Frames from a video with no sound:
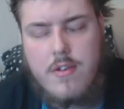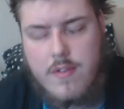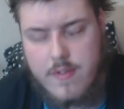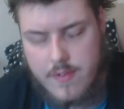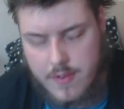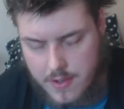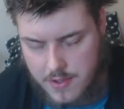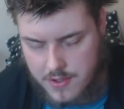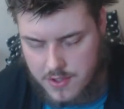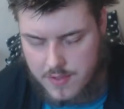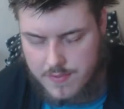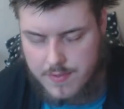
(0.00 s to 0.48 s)

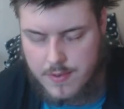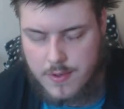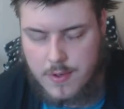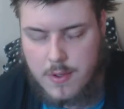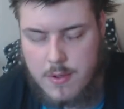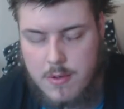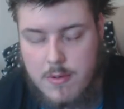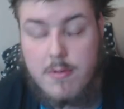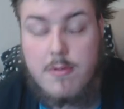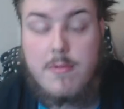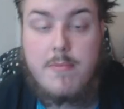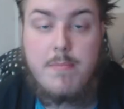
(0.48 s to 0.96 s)
First of
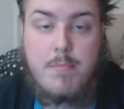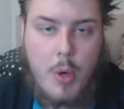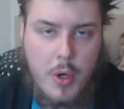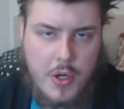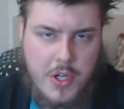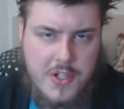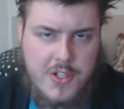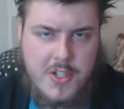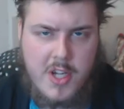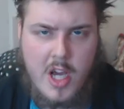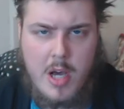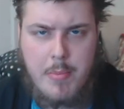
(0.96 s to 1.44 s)
all,
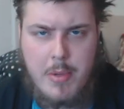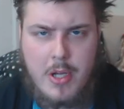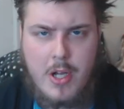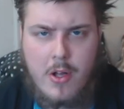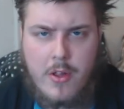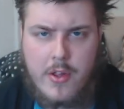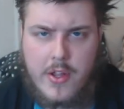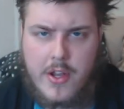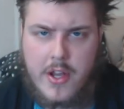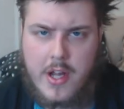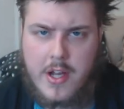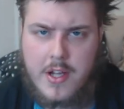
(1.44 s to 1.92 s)
bodies can't be
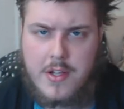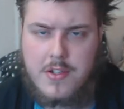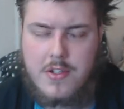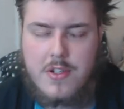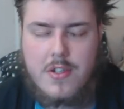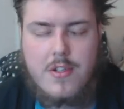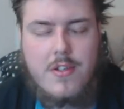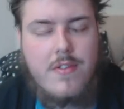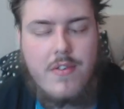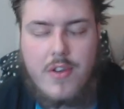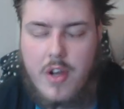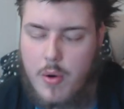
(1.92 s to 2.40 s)

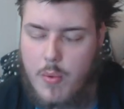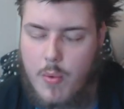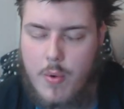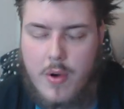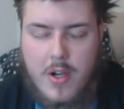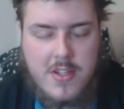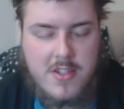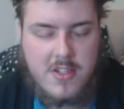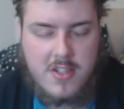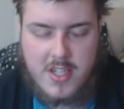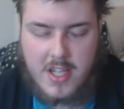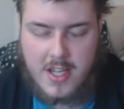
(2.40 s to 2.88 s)
colonized. No
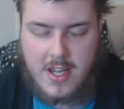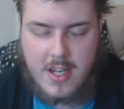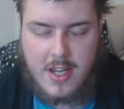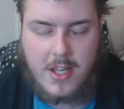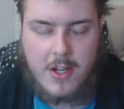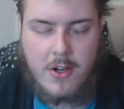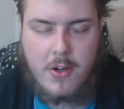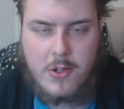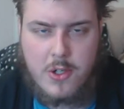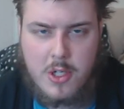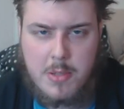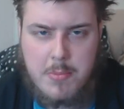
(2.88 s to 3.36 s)
one is
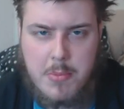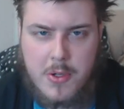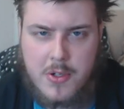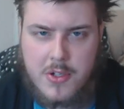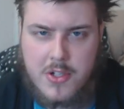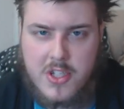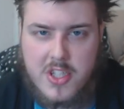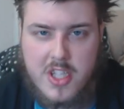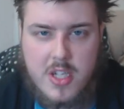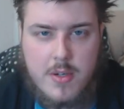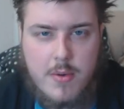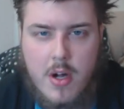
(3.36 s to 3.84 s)
settling on your
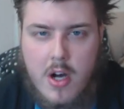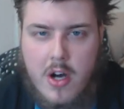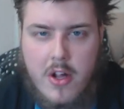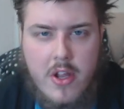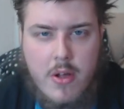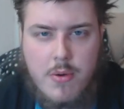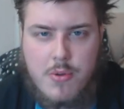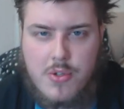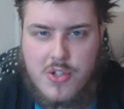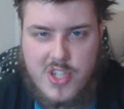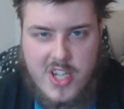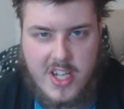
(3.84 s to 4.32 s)
body. There are
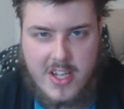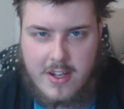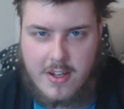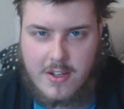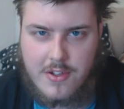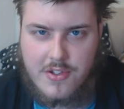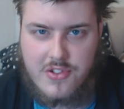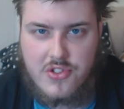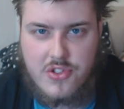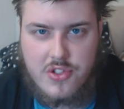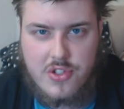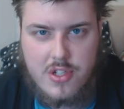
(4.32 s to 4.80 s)
no
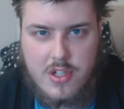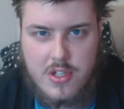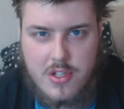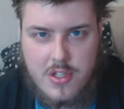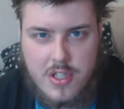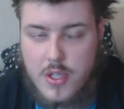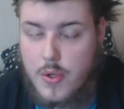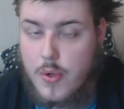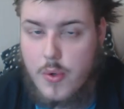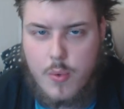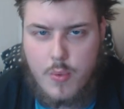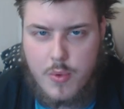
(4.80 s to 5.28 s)
settlers.
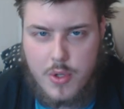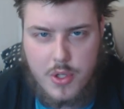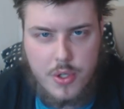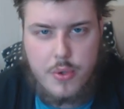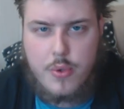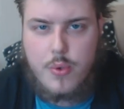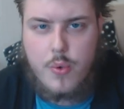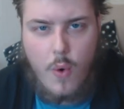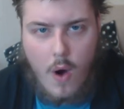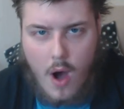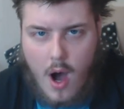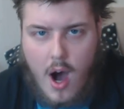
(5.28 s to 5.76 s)

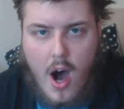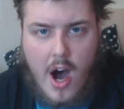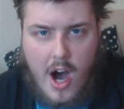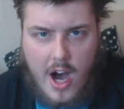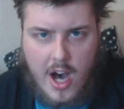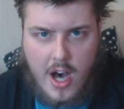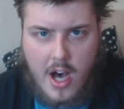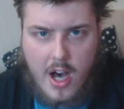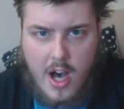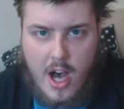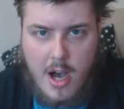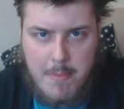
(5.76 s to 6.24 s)
You
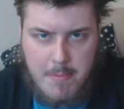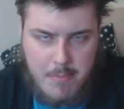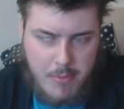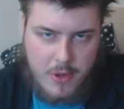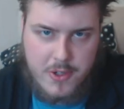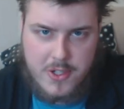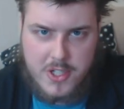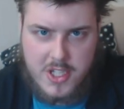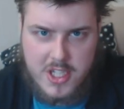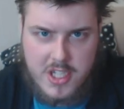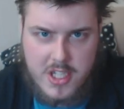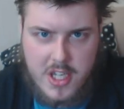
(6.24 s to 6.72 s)
are a
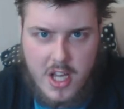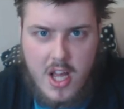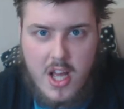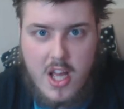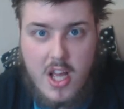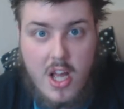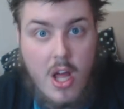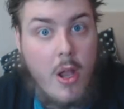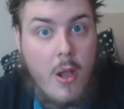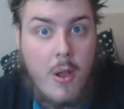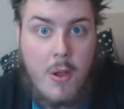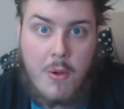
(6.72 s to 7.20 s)
body,
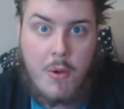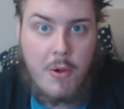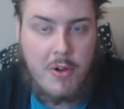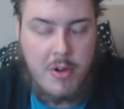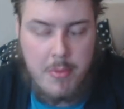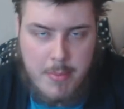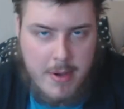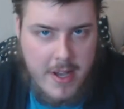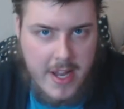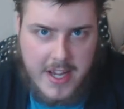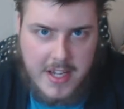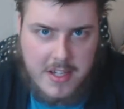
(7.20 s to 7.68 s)
not
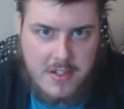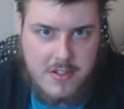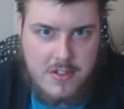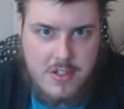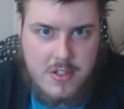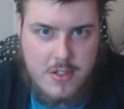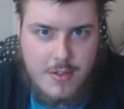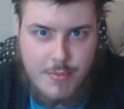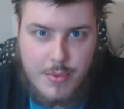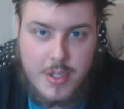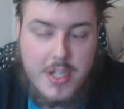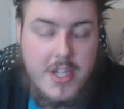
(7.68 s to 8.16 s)
a
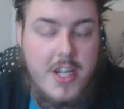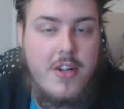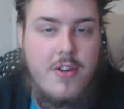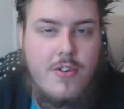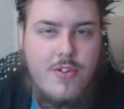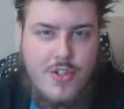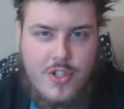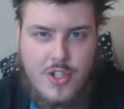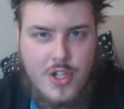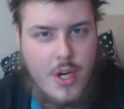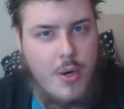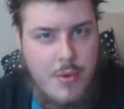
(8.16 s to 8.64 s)
place. We
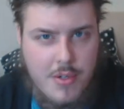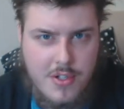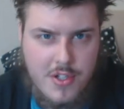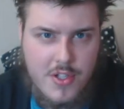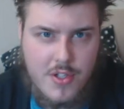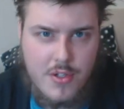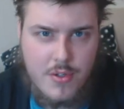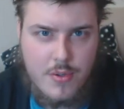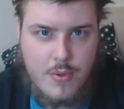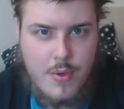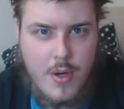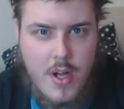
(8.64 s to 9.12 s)
cannot go
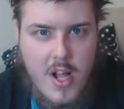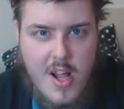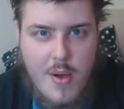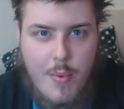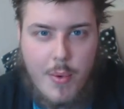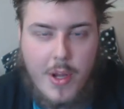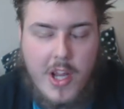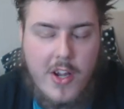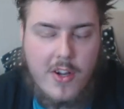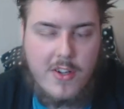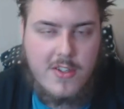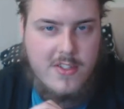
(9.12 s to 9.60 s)
to you.
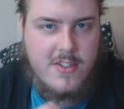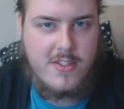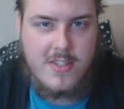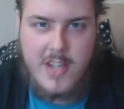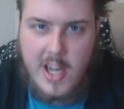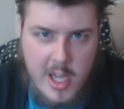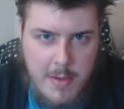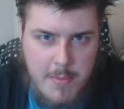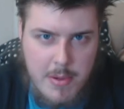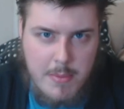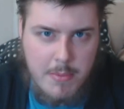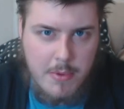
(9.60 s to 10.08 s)
We cannot
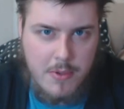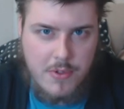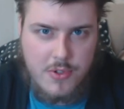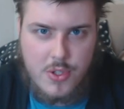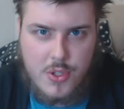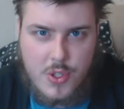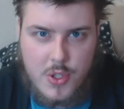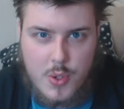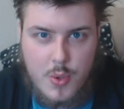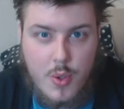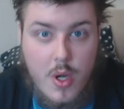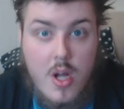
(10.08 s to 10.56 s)
send people
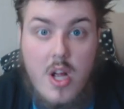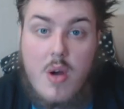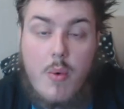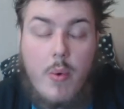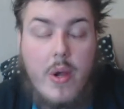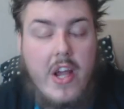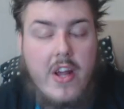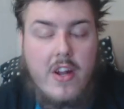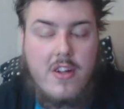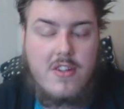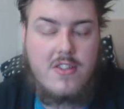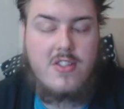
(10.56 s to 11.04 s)
to you.
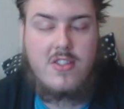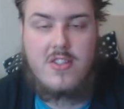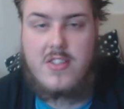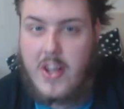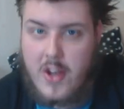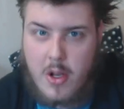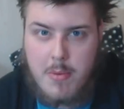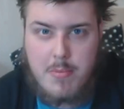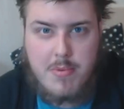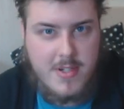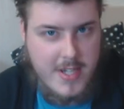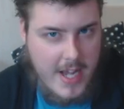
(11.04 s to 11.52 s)
We cannot
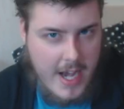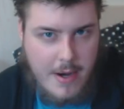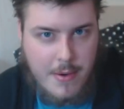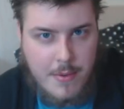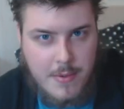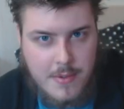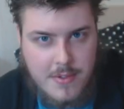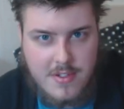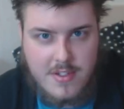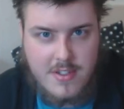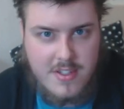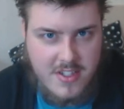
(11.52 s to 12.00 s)
set up
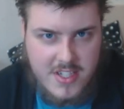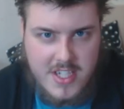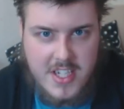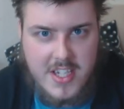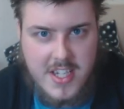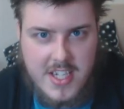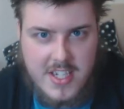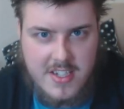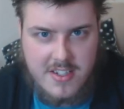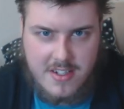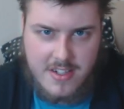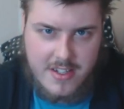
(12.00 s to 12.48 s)
towns and
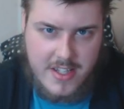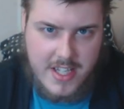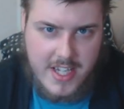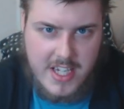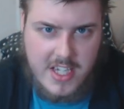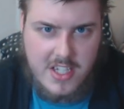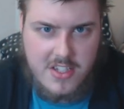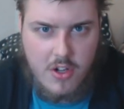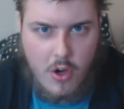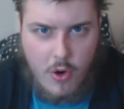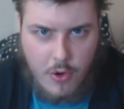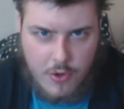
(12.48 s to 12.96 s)
cities and
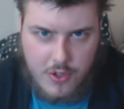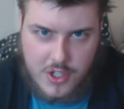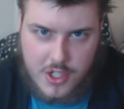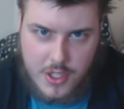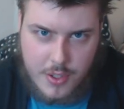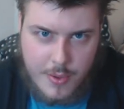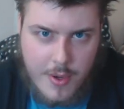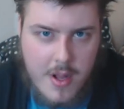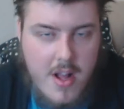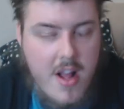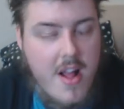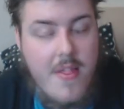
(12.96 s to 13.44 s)
things on
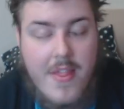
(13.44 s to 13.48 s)
you.